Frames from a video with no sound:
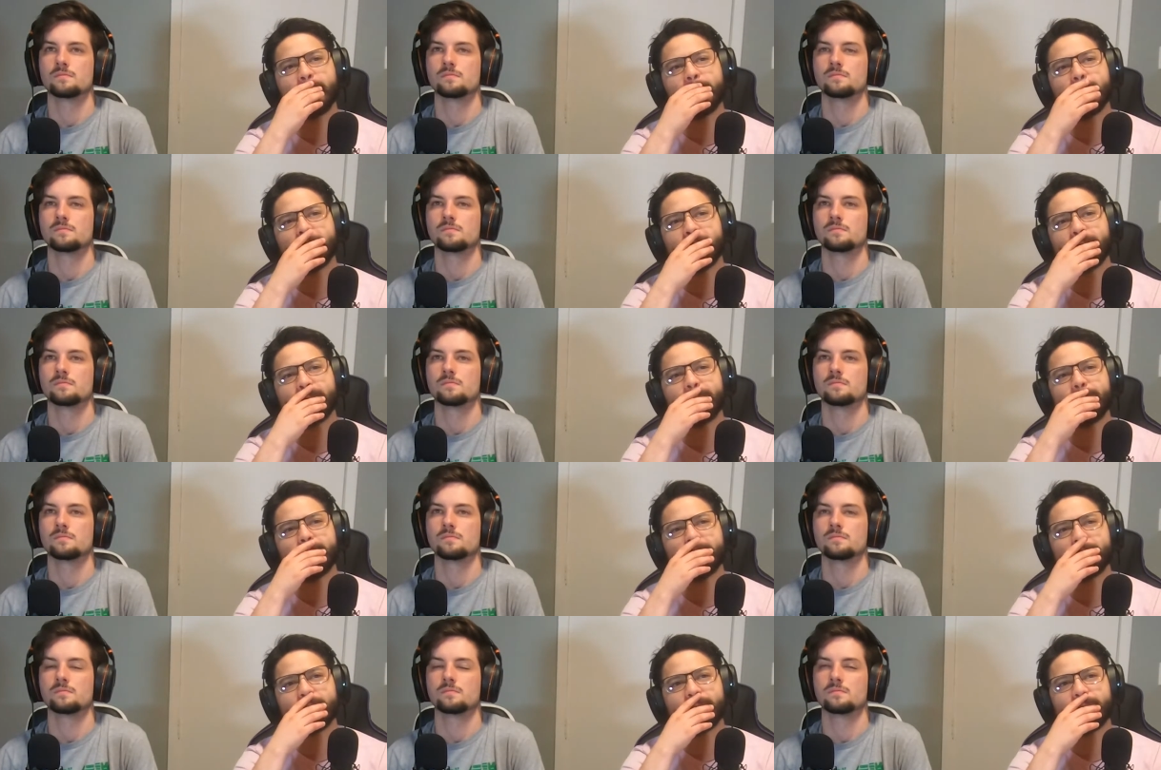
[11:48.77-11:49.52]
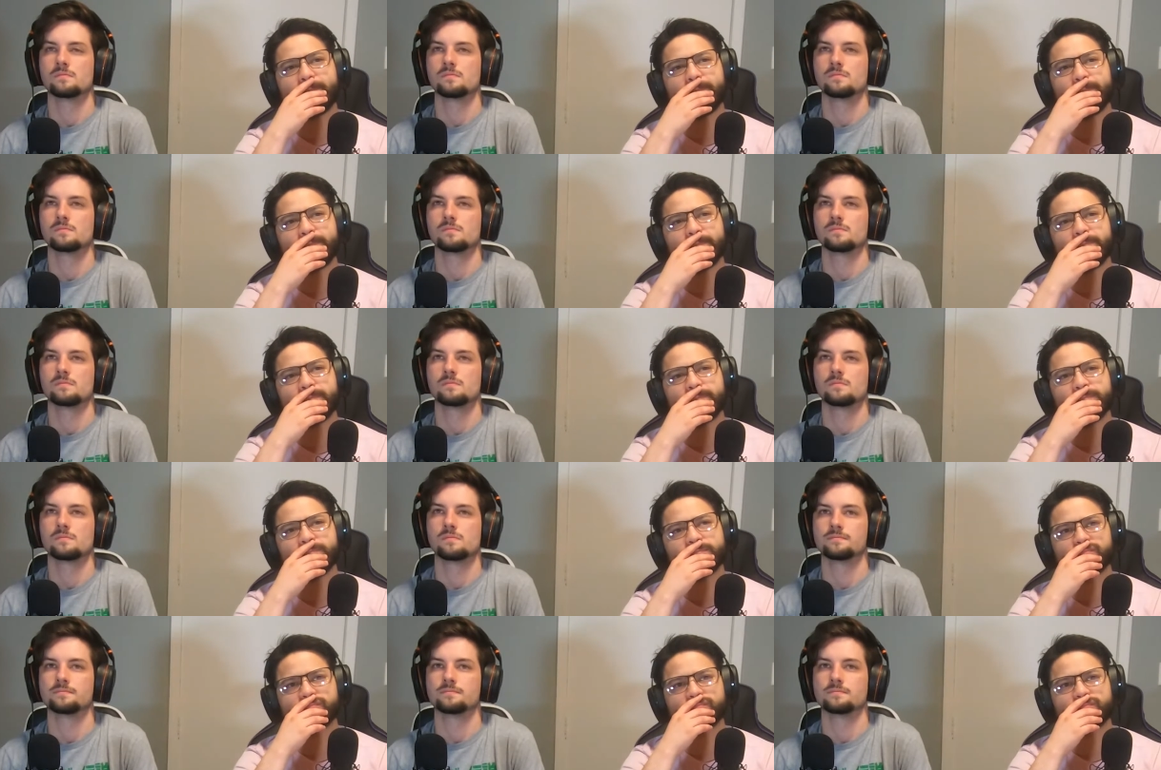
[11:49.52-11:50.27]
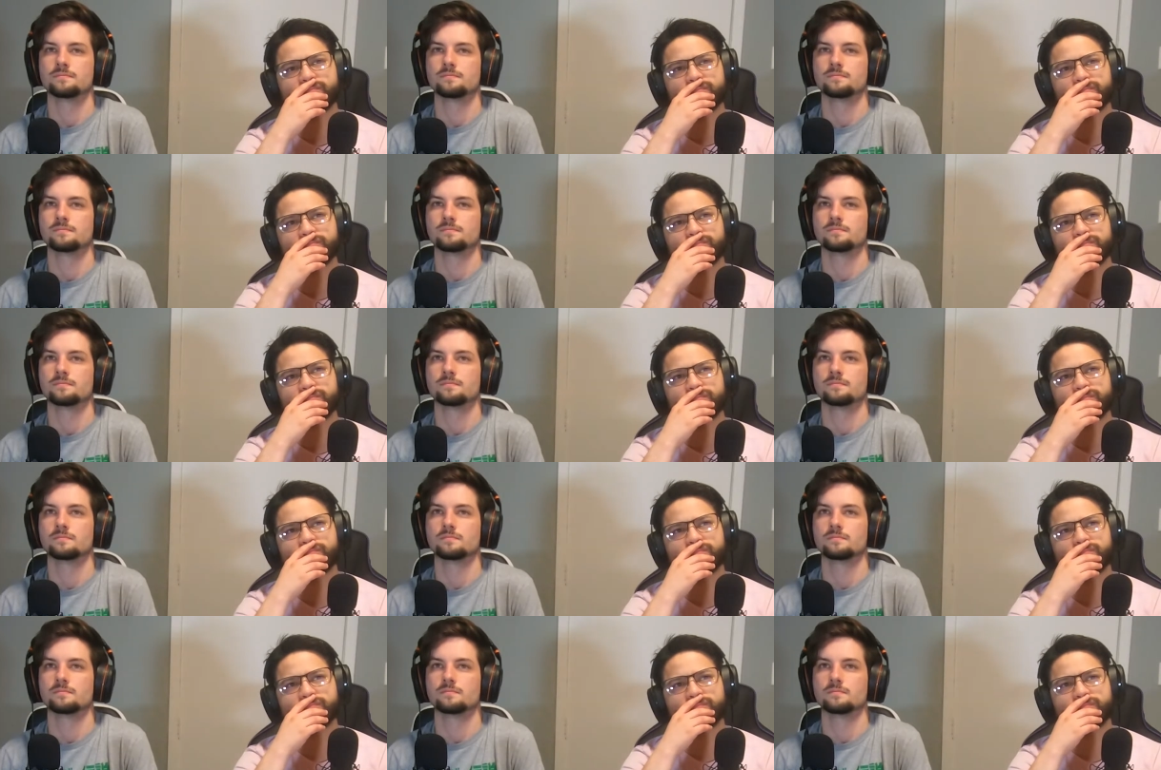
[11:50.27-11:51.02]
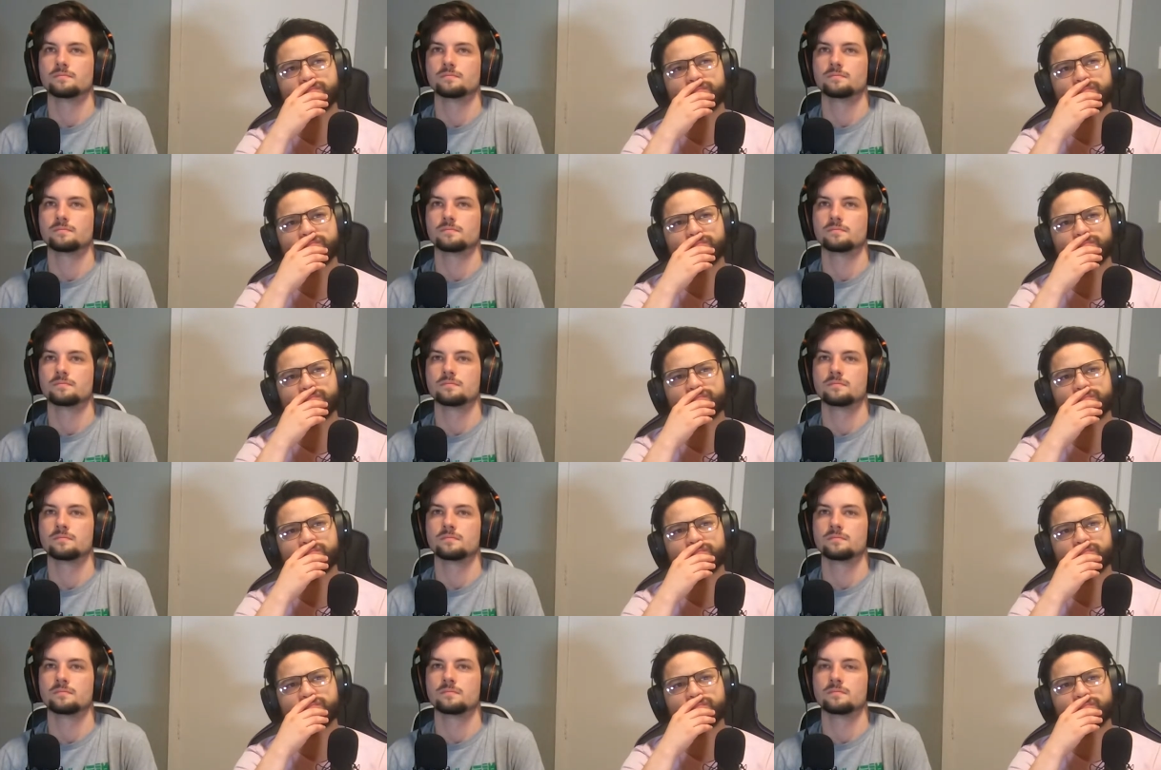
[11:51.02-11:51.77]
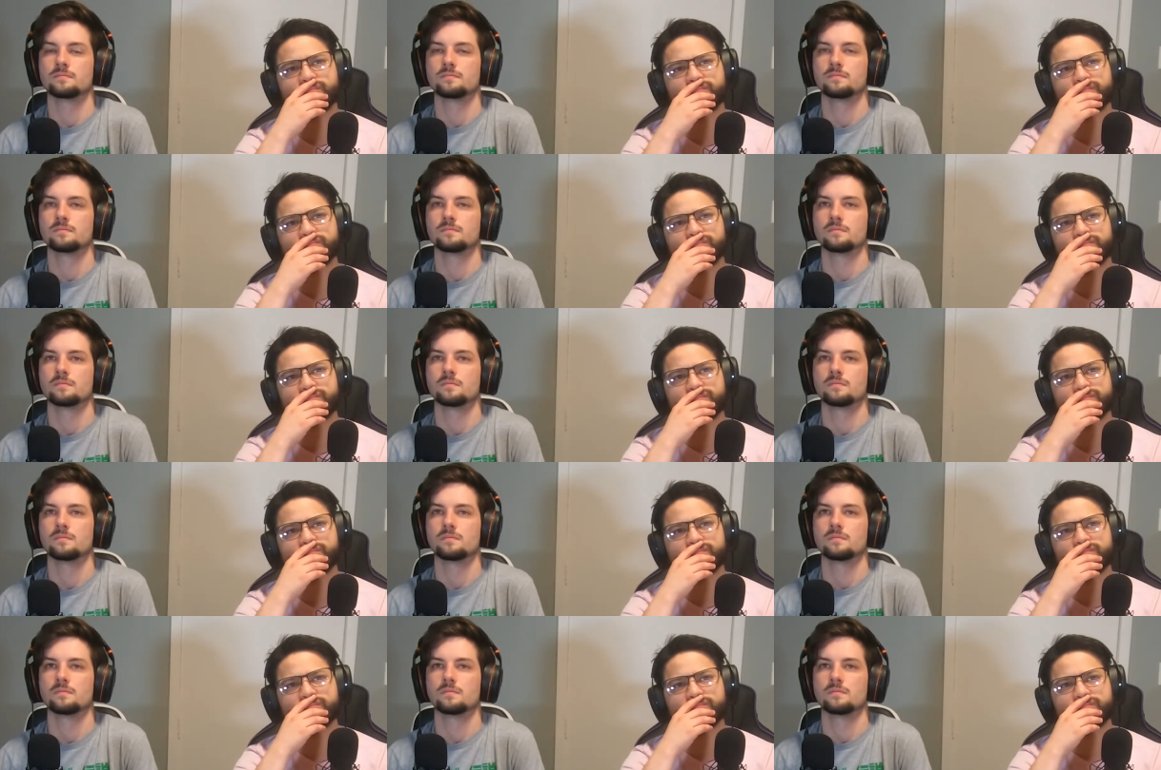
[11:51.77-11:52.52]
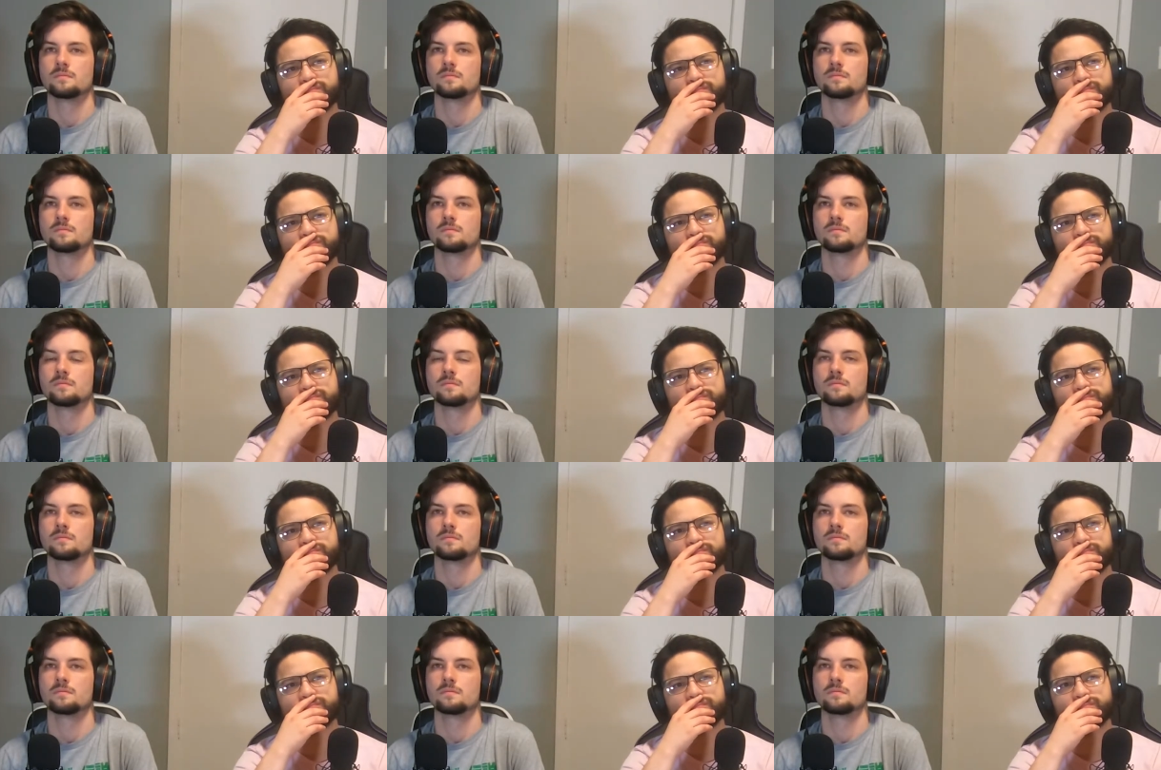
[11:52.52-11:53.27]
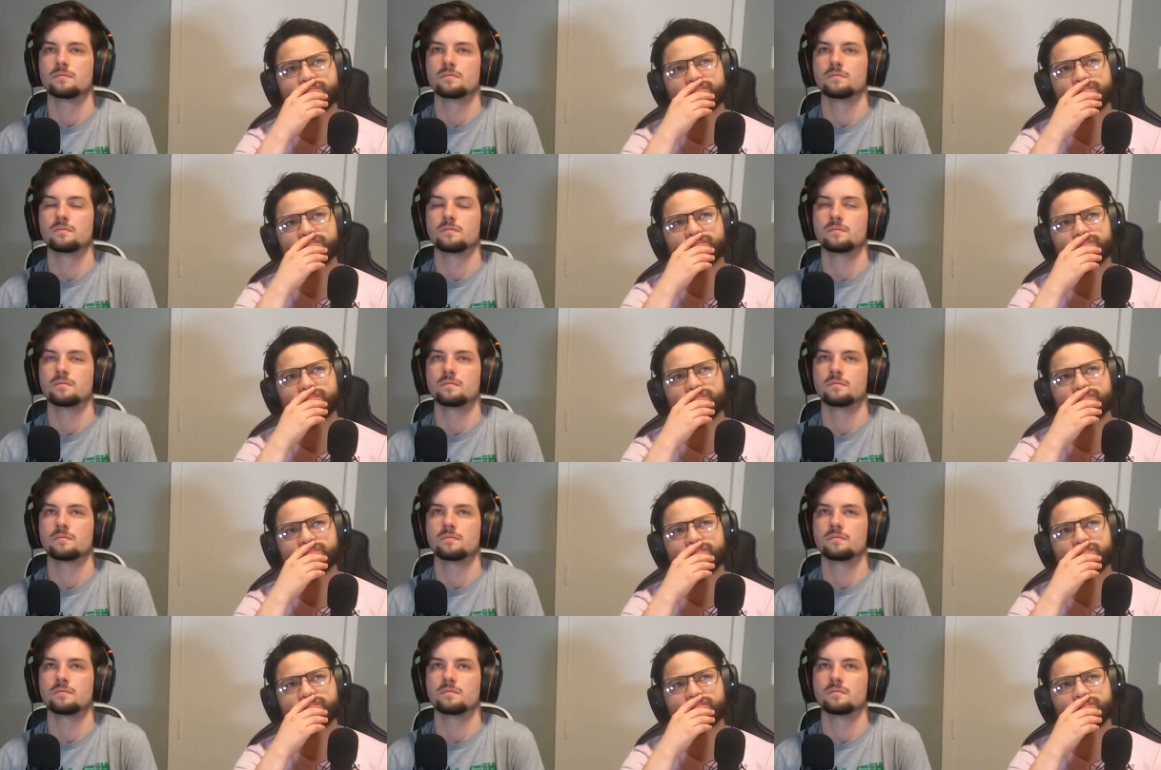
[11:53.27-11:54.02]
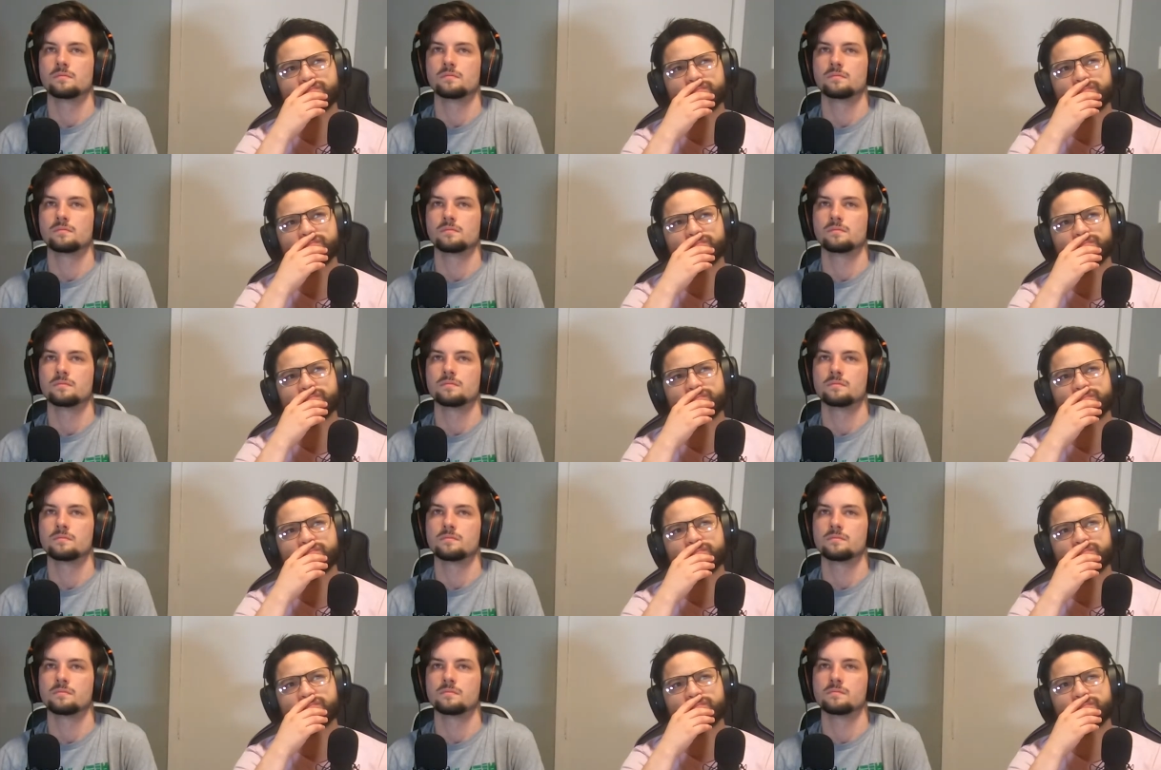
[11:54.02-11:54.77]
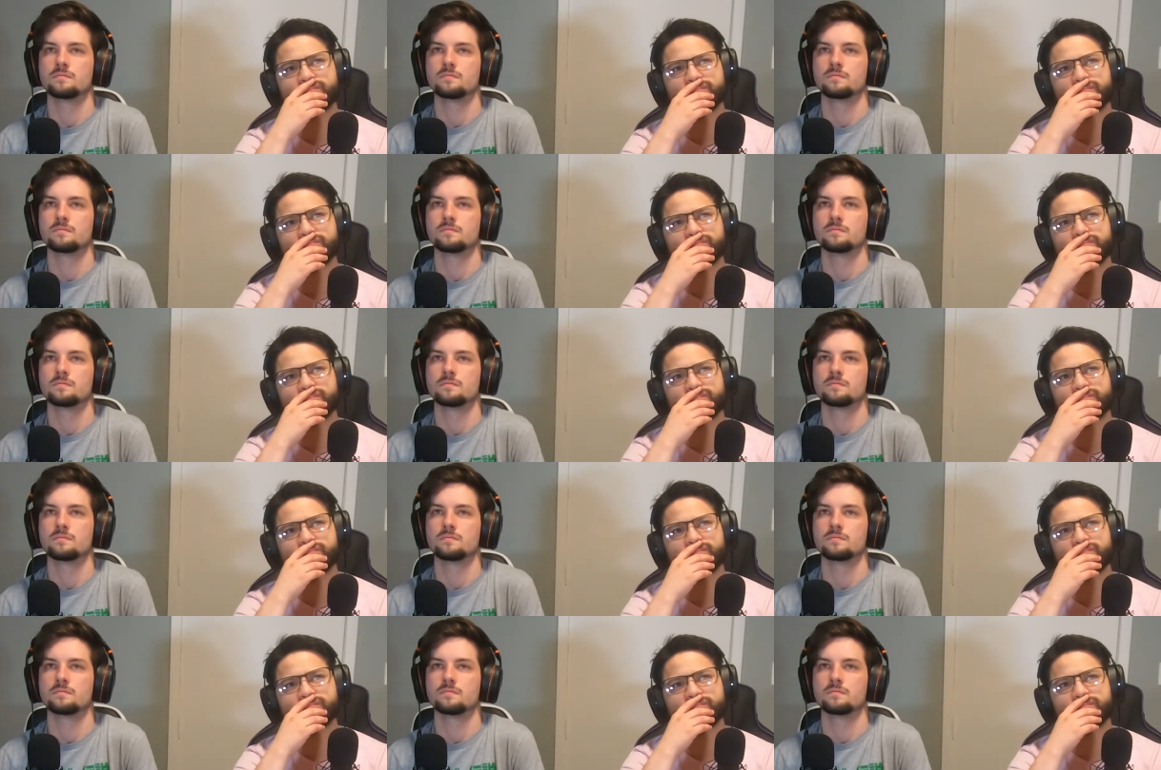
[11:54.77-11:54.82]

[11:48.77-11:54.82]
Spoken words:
[no speech]